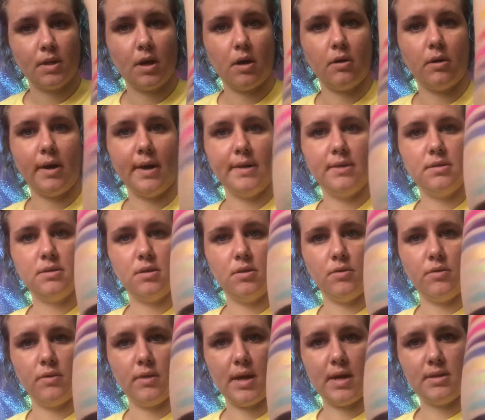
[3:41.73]
Alright,
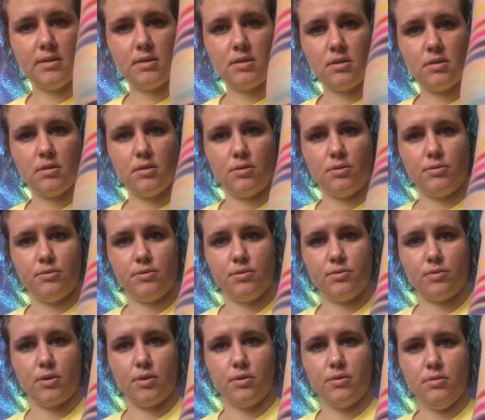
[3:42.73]
so that's those
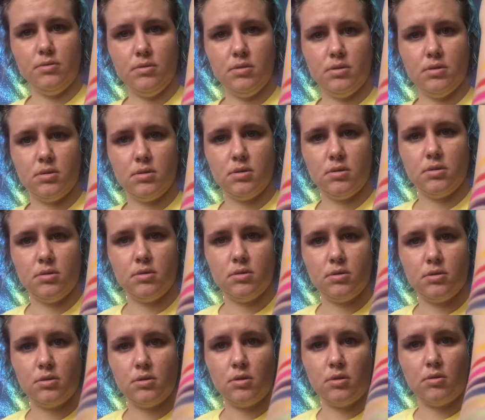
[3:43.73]
rows.
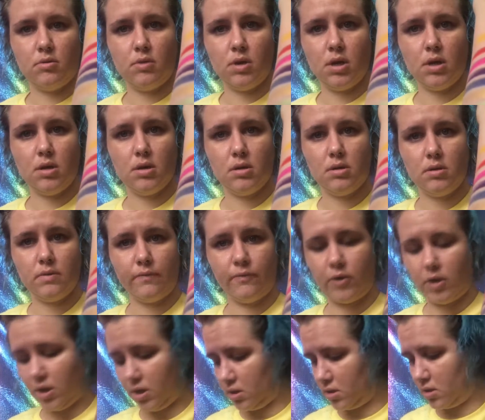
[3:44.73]
So
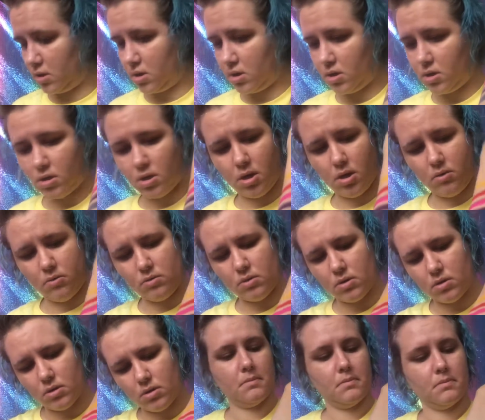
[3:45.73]
freaking cute.
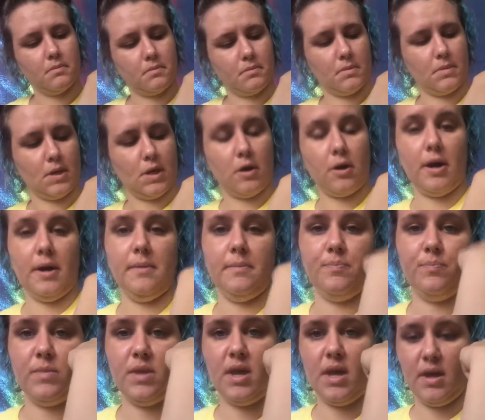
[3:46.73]
Alright,
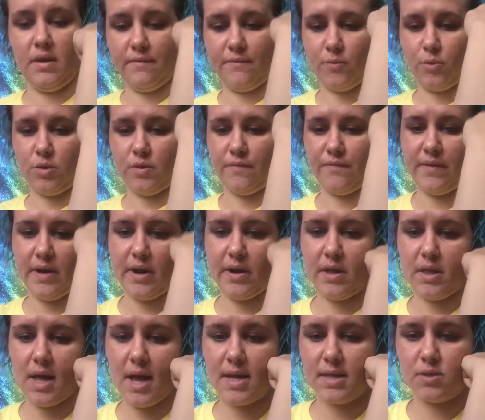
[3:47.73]
and for the
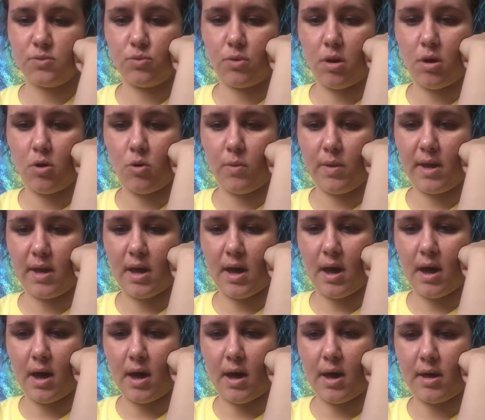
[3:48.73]
very last row we
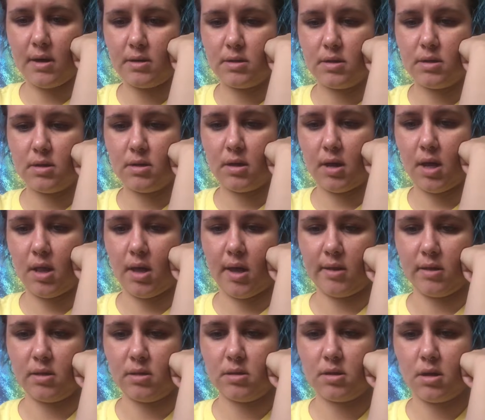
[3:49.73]
got, I
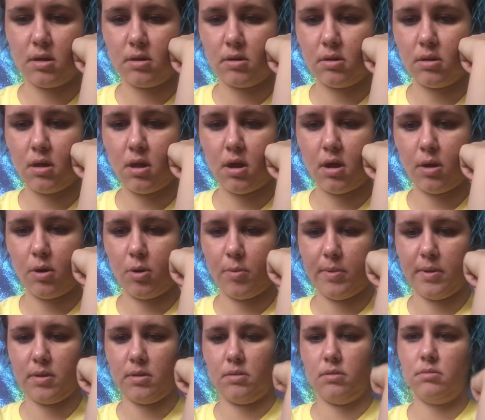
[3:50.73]
like this color a lot. I hope
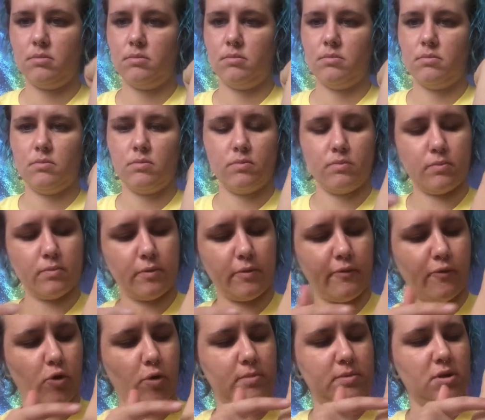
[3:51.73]
it
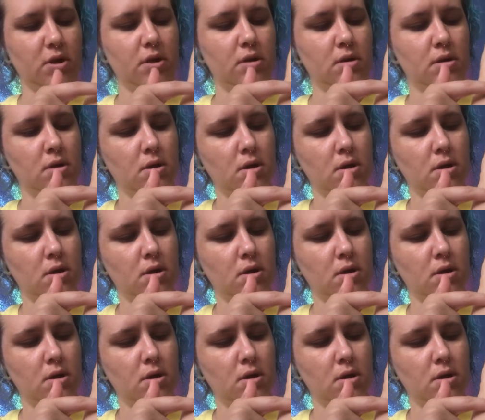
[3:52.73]
performs good.